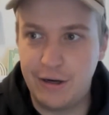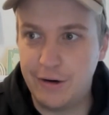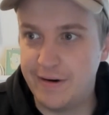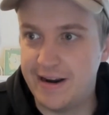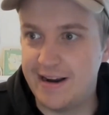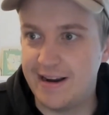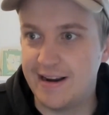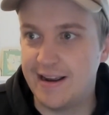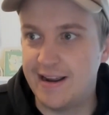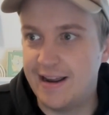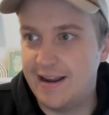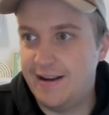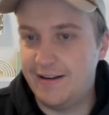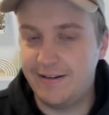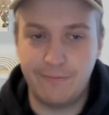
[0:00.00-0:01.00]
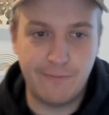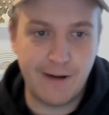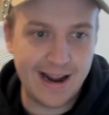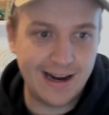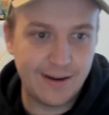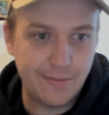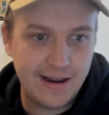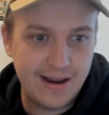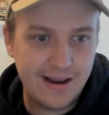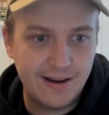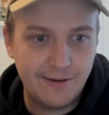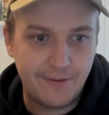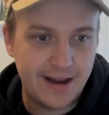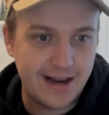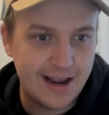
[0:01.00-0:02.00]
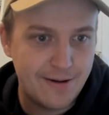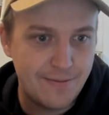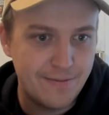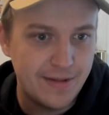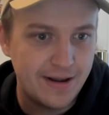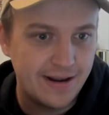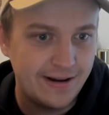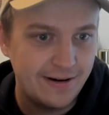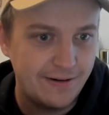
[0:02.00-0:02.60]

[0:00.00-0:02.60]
doing Wagmi, VM,